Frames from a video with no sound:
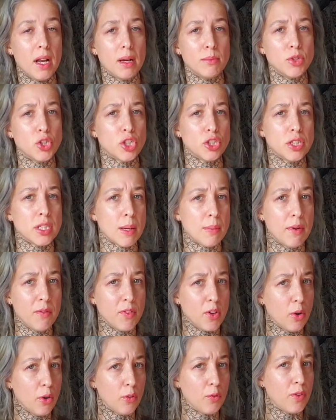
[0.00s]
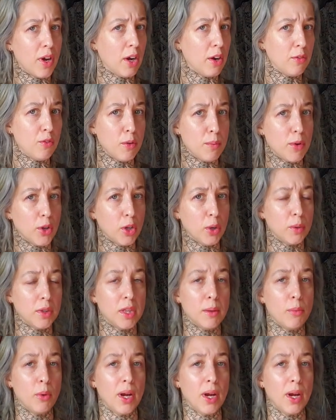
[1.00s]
I'm sure some of you are very familiar with the